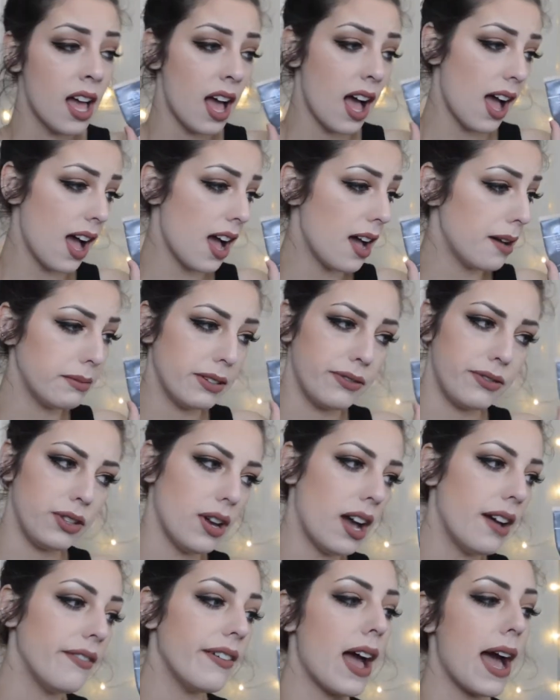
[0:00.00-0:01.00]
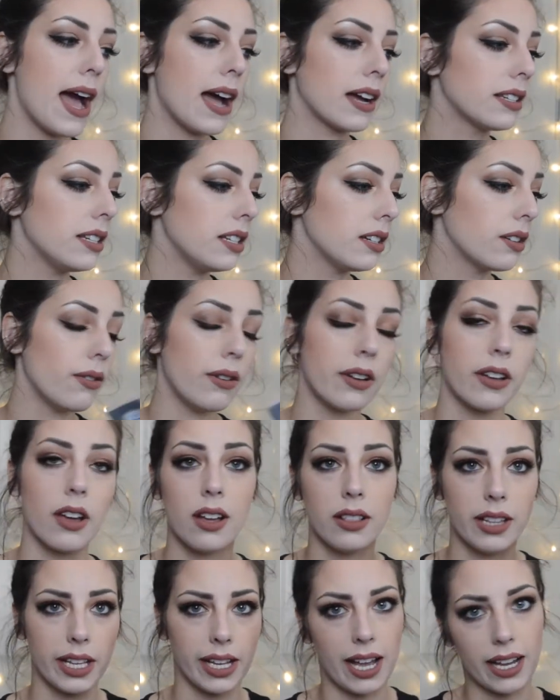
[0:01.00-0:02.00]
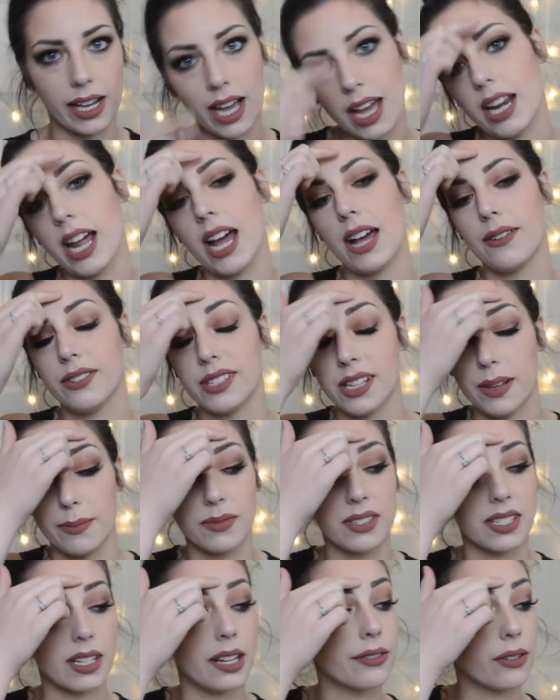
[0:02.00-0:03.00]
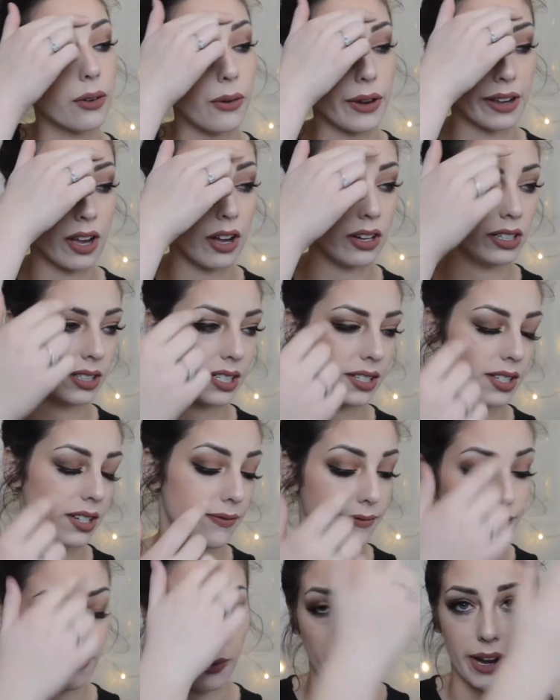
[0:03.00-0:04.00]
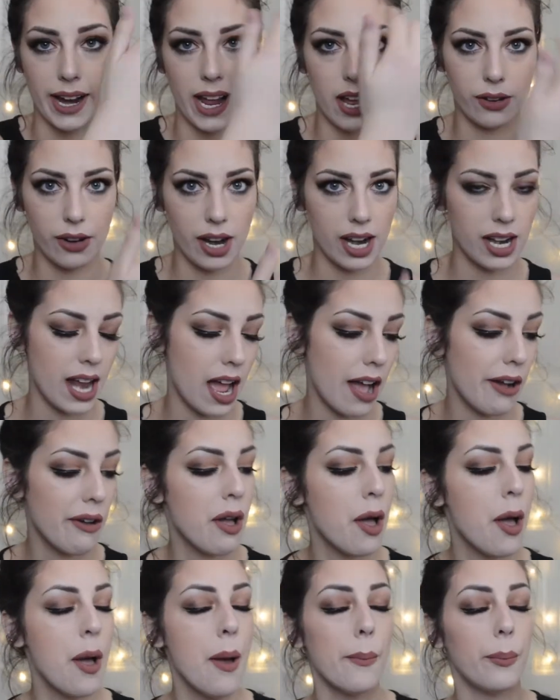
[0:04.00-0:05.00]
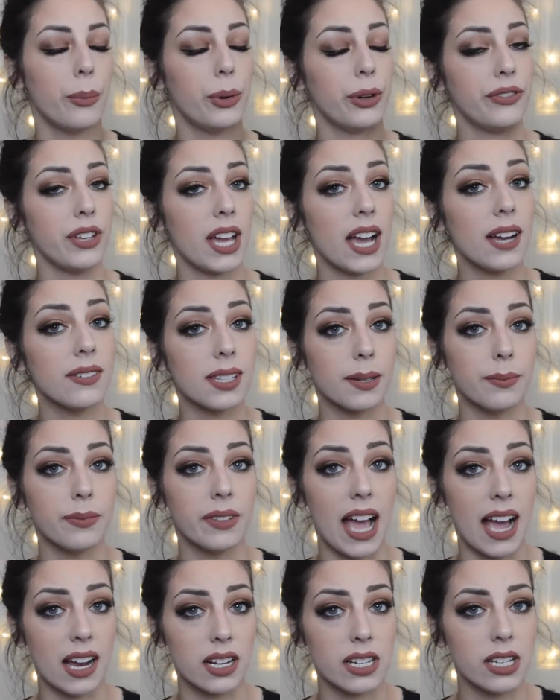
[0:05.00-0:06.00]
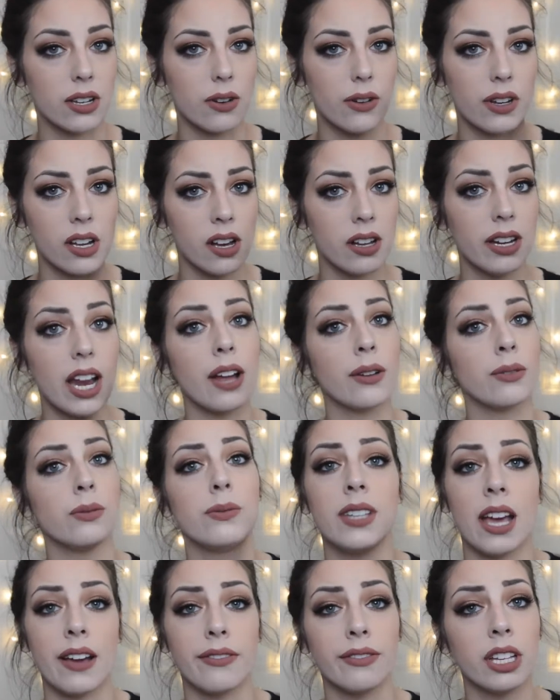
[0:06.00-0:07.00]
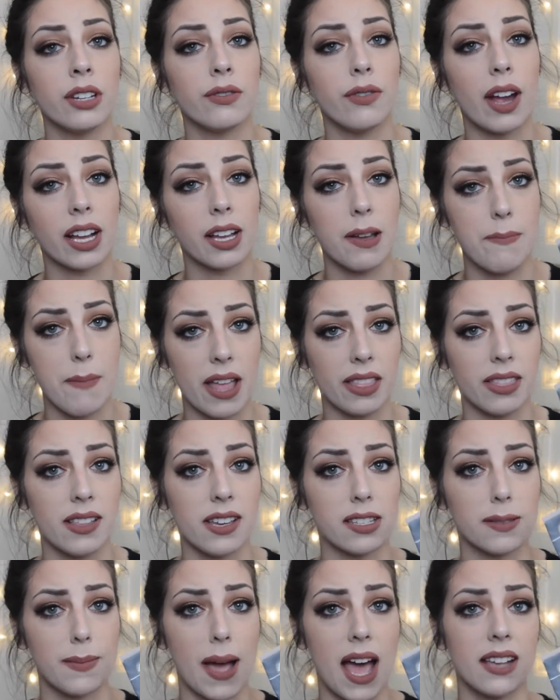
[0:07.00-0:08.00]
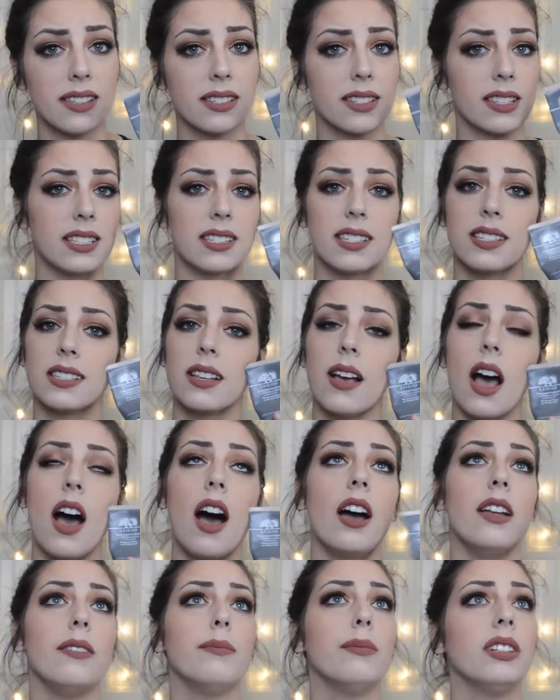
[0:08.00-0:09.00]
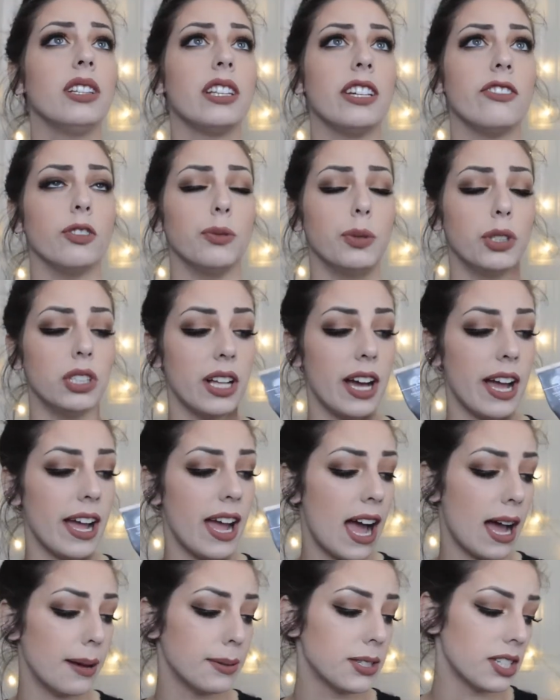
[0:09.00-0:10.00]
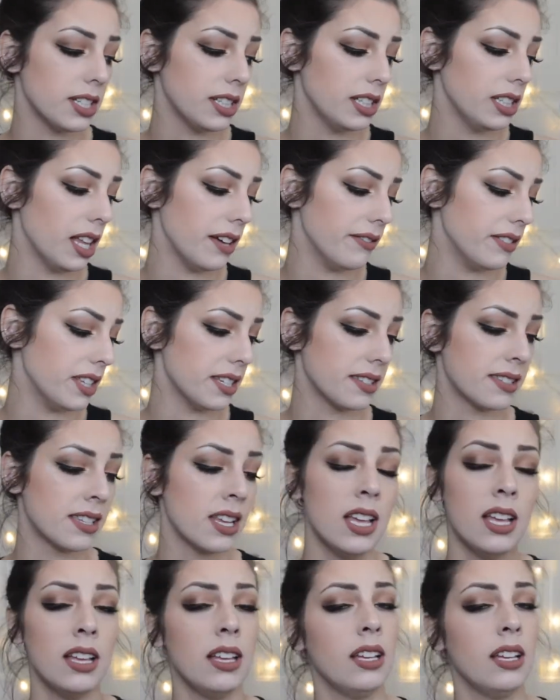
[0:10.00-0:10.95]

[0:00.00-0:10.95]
Um, if you have acne going on, like I kind of have some stuff going on with the forehead right now but if you have some acne going on I would definitely recommend this mask this is unbelievable I absolutely love this